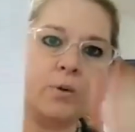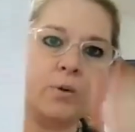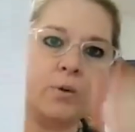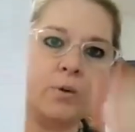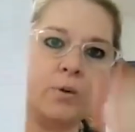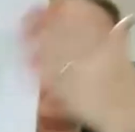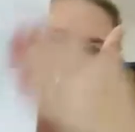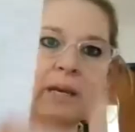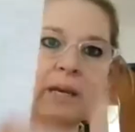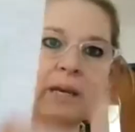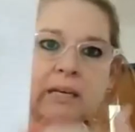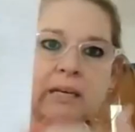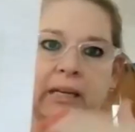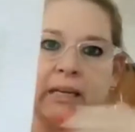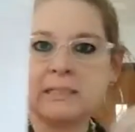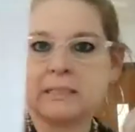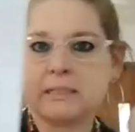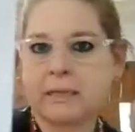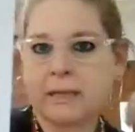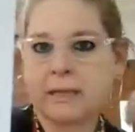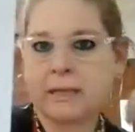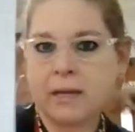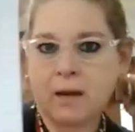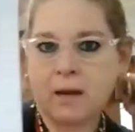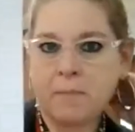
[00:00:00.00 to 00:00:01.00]
we need
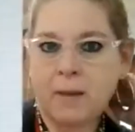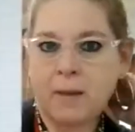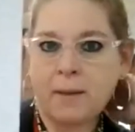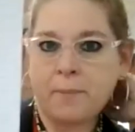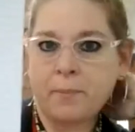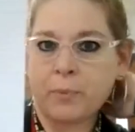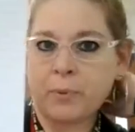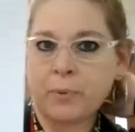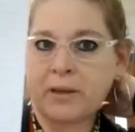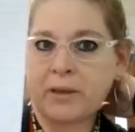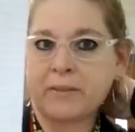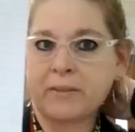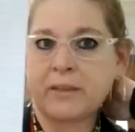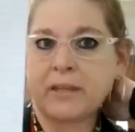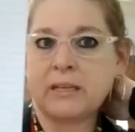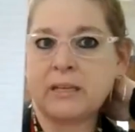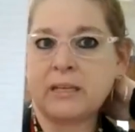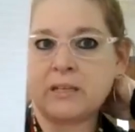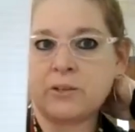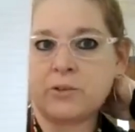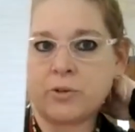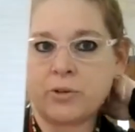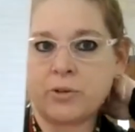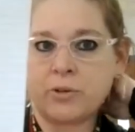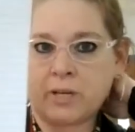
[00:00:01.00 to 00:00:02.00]
to come up with an
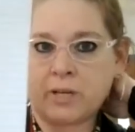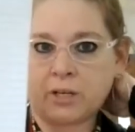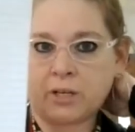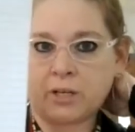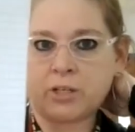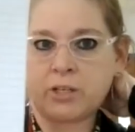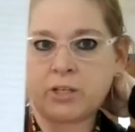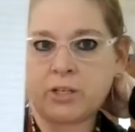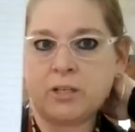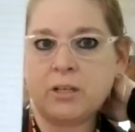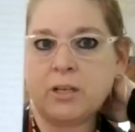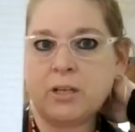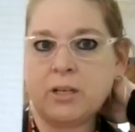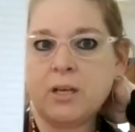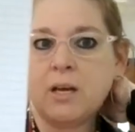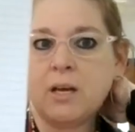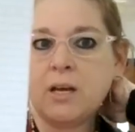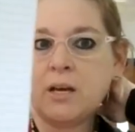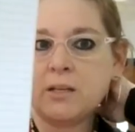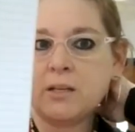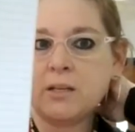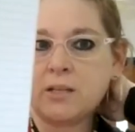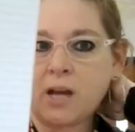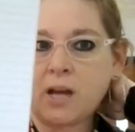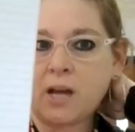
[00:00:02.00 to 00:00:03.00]
introduction,
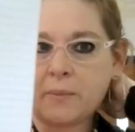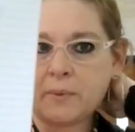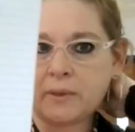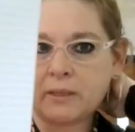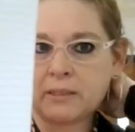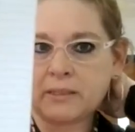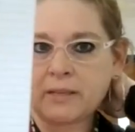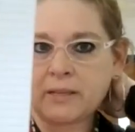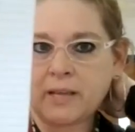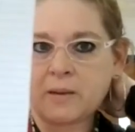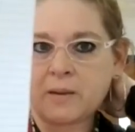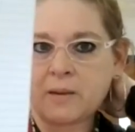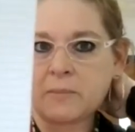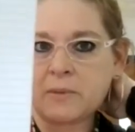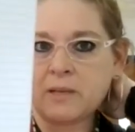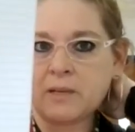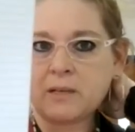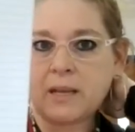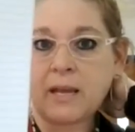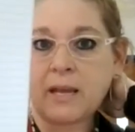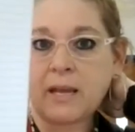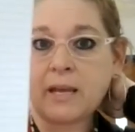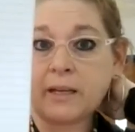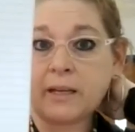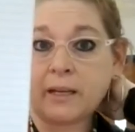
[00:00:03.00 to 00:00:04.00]
topic statement,
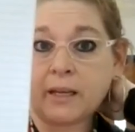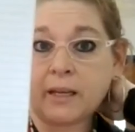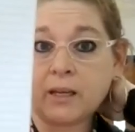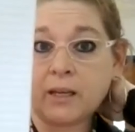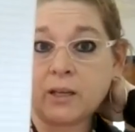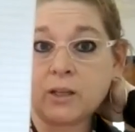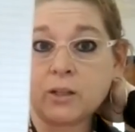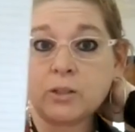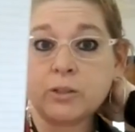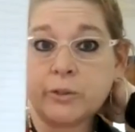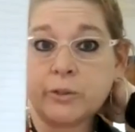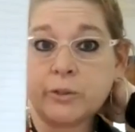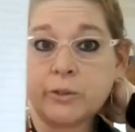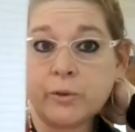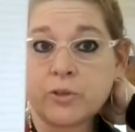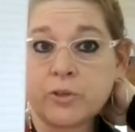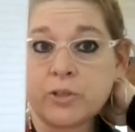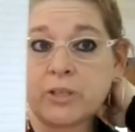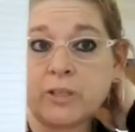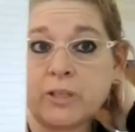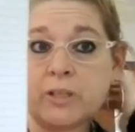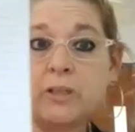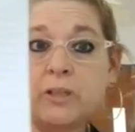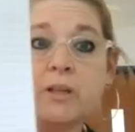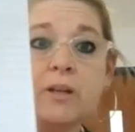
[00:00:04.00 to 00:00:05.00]
and a
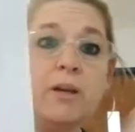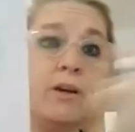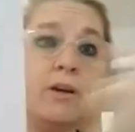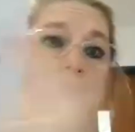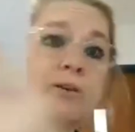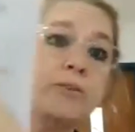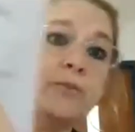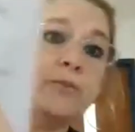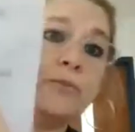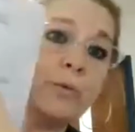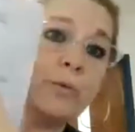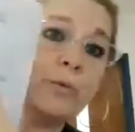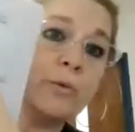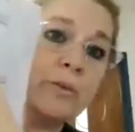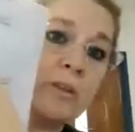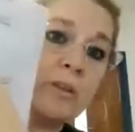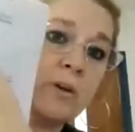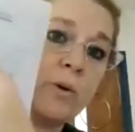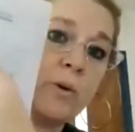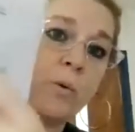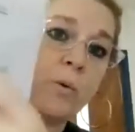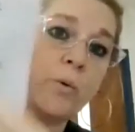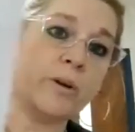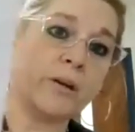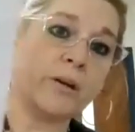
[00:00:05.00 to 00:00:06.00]
conclusion for
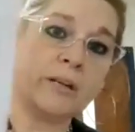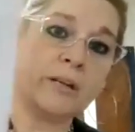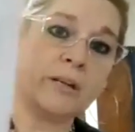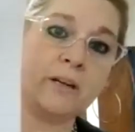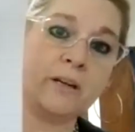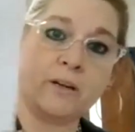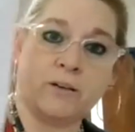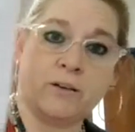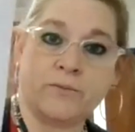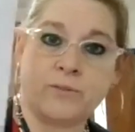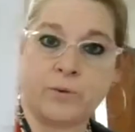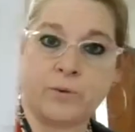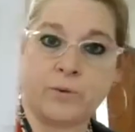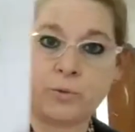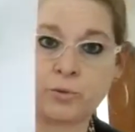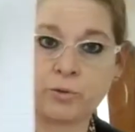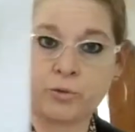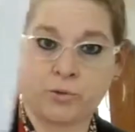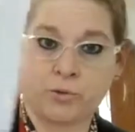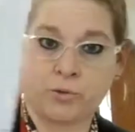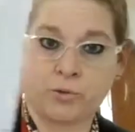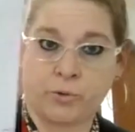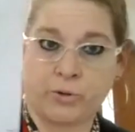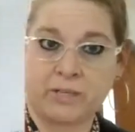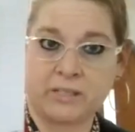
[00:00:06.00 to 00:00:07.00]
the organ of your
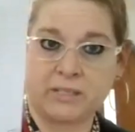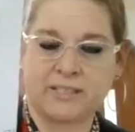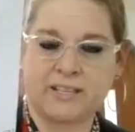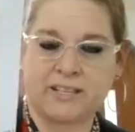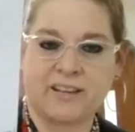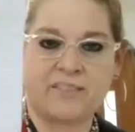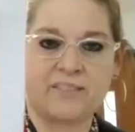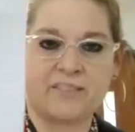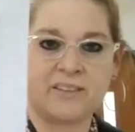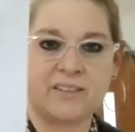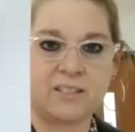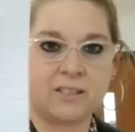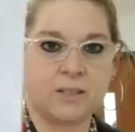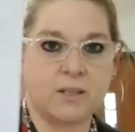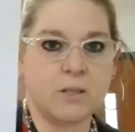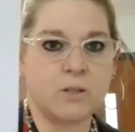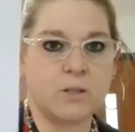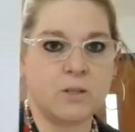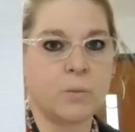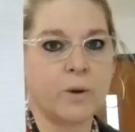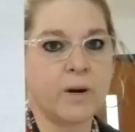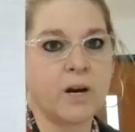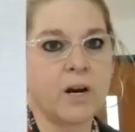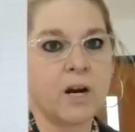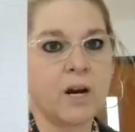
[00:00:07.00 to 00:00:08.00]
choice. Now, this
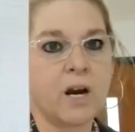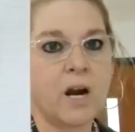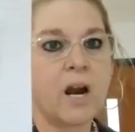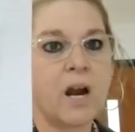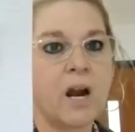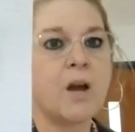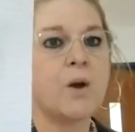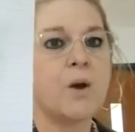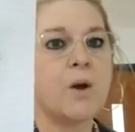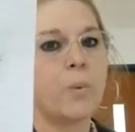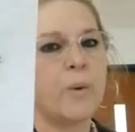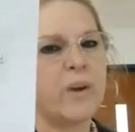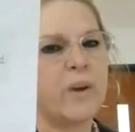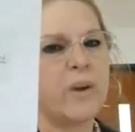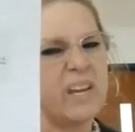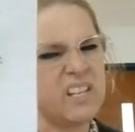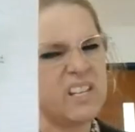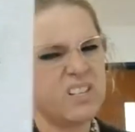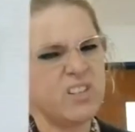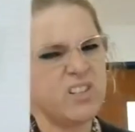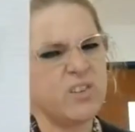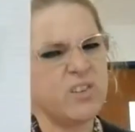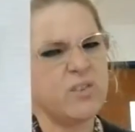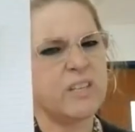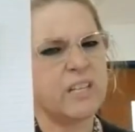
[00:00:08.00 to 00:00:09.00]
is where we
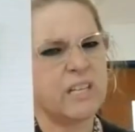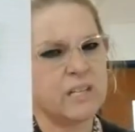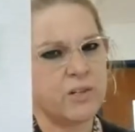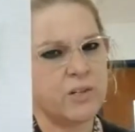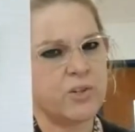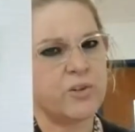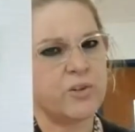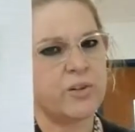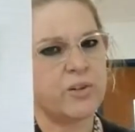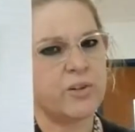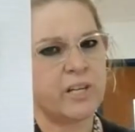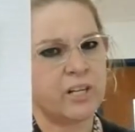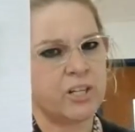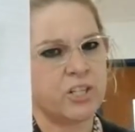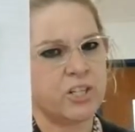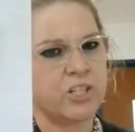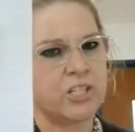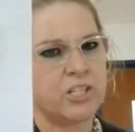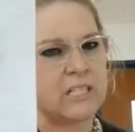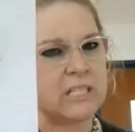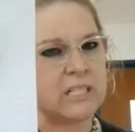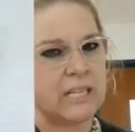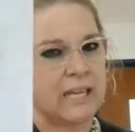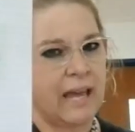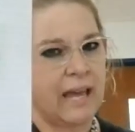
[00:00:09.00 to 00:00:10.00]
can do the
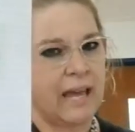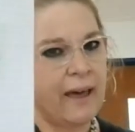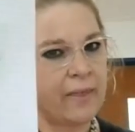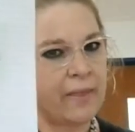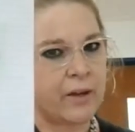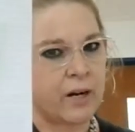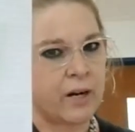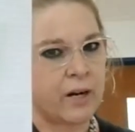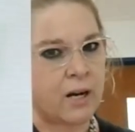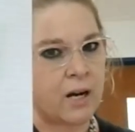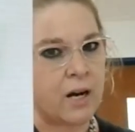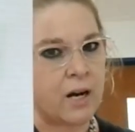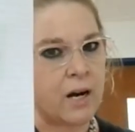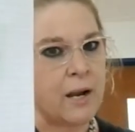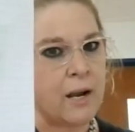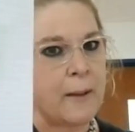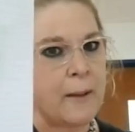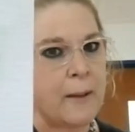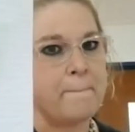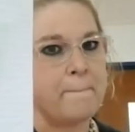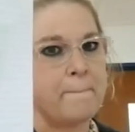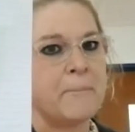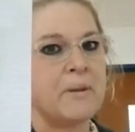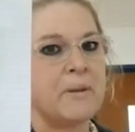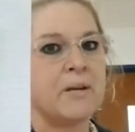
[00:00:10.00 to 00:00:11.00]
introduction together,
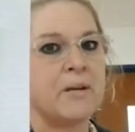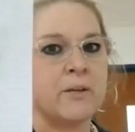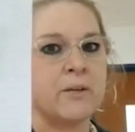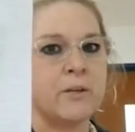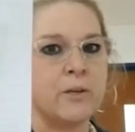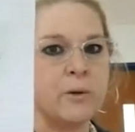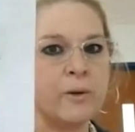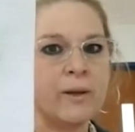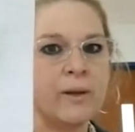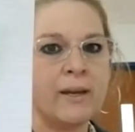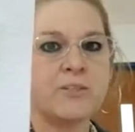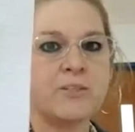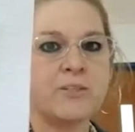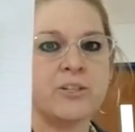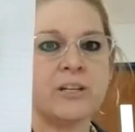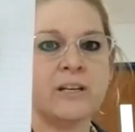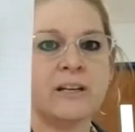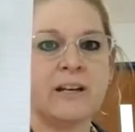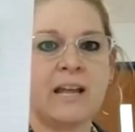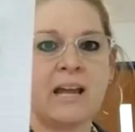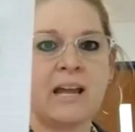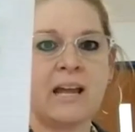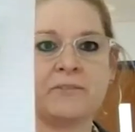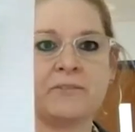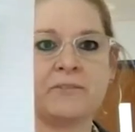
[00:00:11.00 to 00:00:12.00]
but you guys are
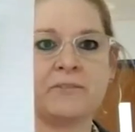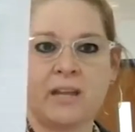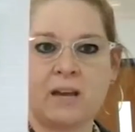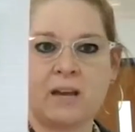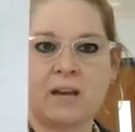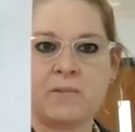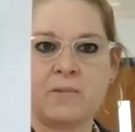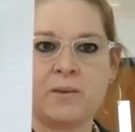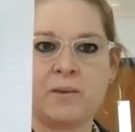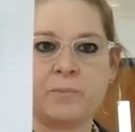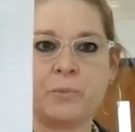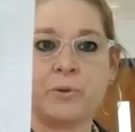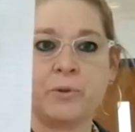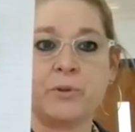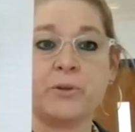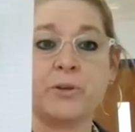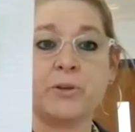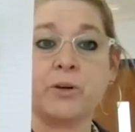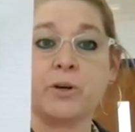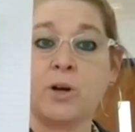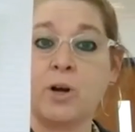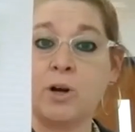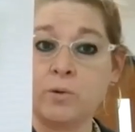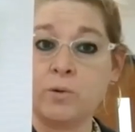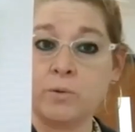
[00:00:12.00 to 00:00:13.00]
going to have to come up with
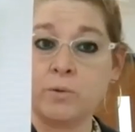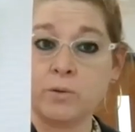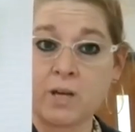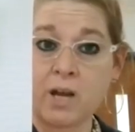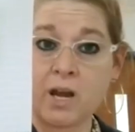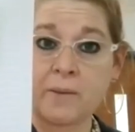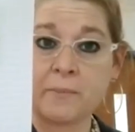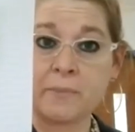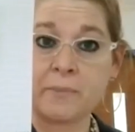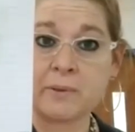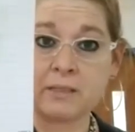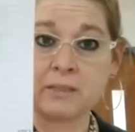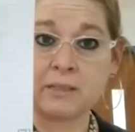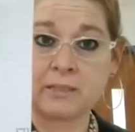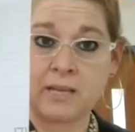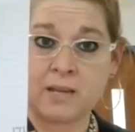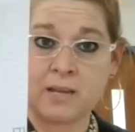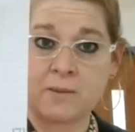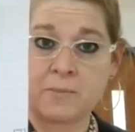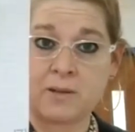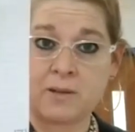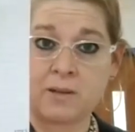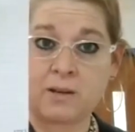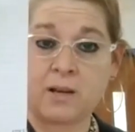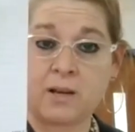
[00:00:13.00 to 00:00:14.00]
your own topic
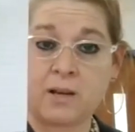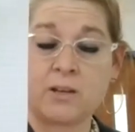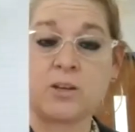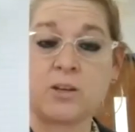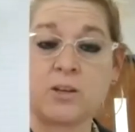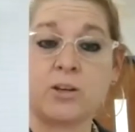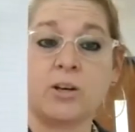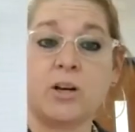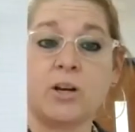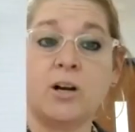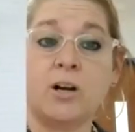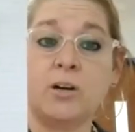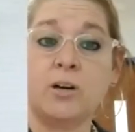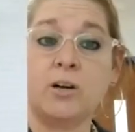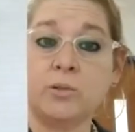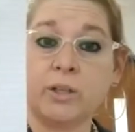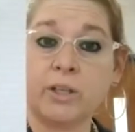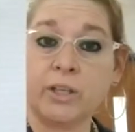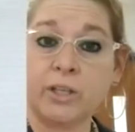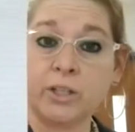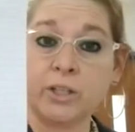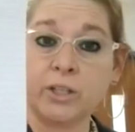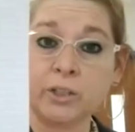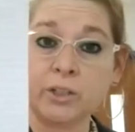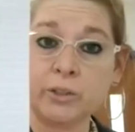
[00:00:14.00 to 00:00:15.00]
statement and your own
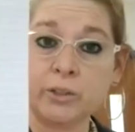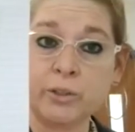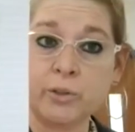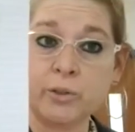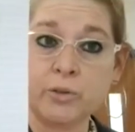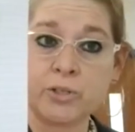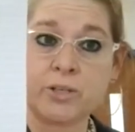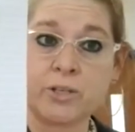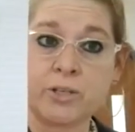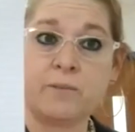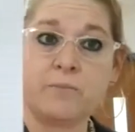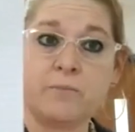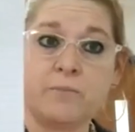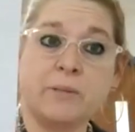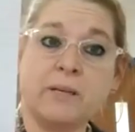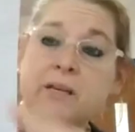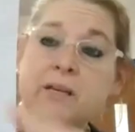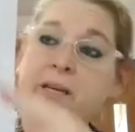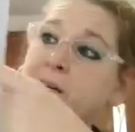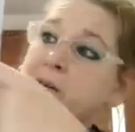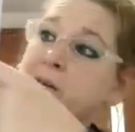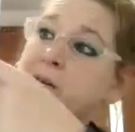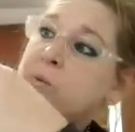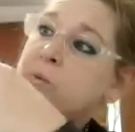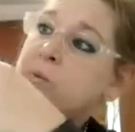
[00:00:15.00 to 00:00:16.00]
conclusion
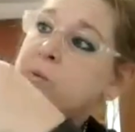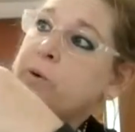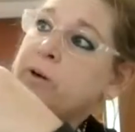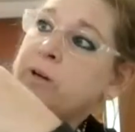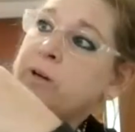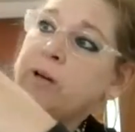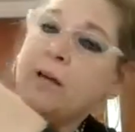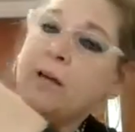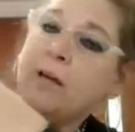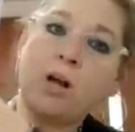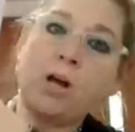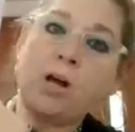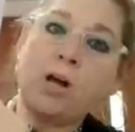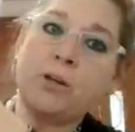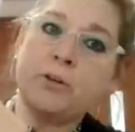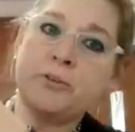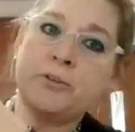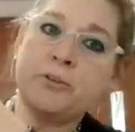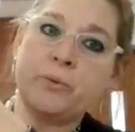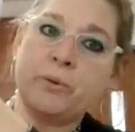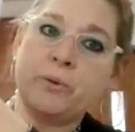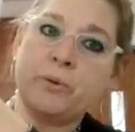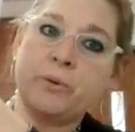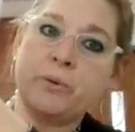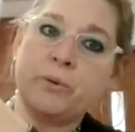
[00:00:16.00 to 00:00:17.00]
because we're not all
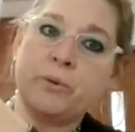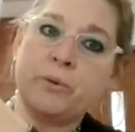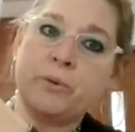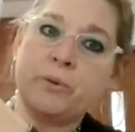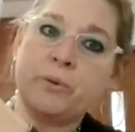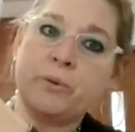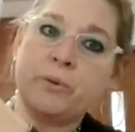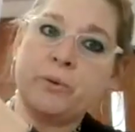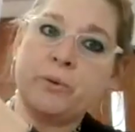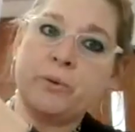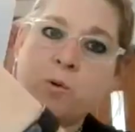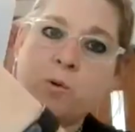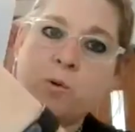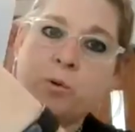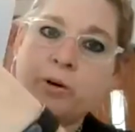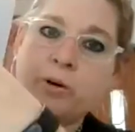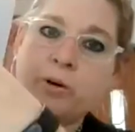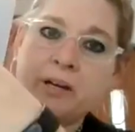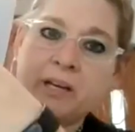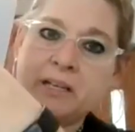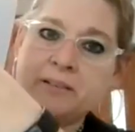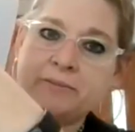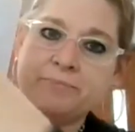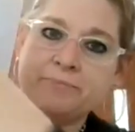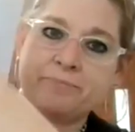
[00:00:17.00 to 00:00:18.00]
doing the same
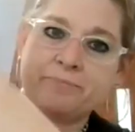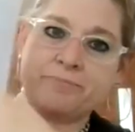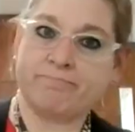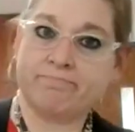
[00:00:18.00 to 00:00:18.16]
organ.